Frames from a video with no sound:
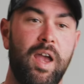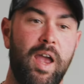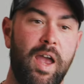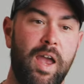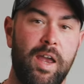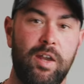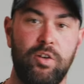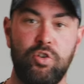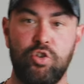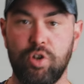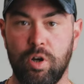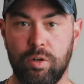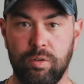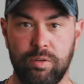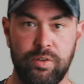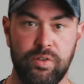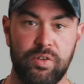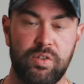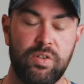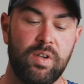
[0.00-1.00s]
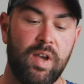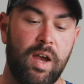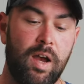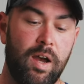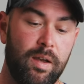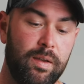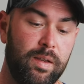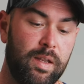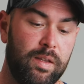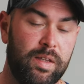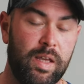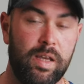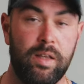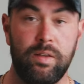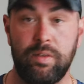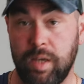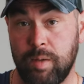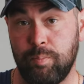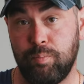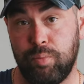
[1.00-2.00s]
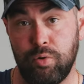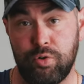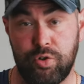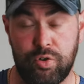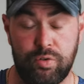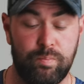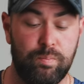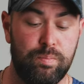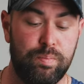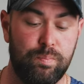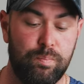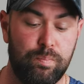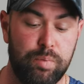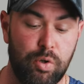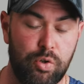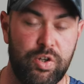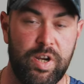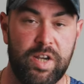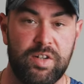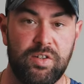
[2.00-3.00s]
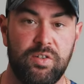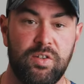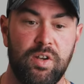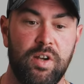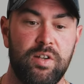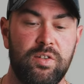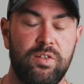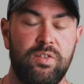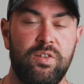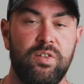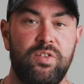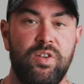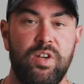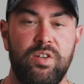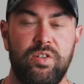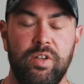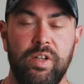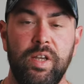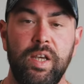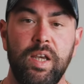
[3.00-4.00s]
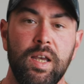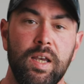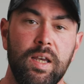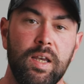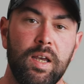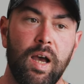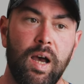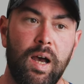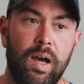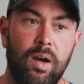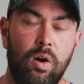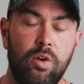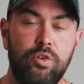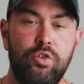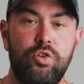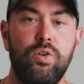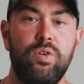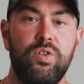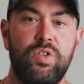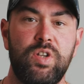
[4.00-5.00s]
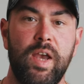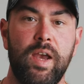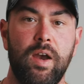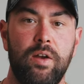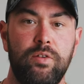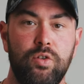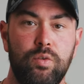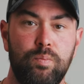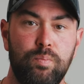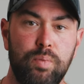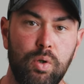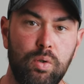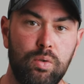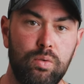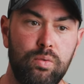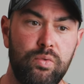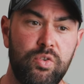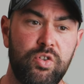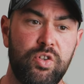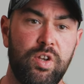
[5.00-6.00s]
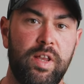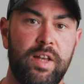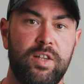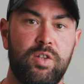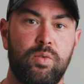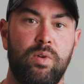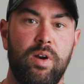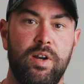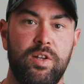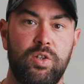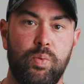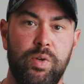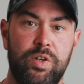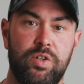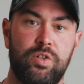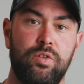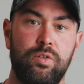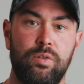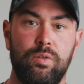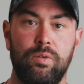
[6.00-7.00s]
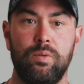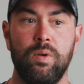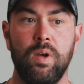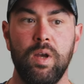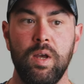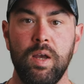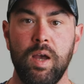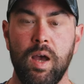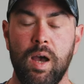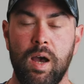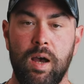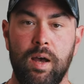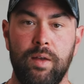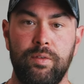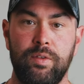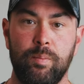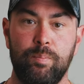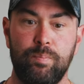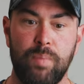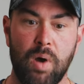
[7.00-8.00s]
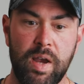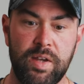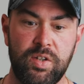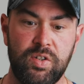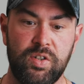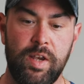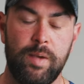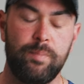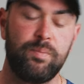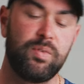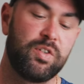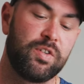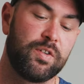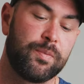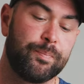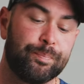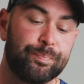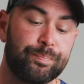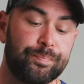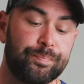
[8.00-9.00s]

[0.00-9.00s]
and shoulders. They're push exercises essentially. On Tuesday I do pulls, so that's where I switch to the biceps.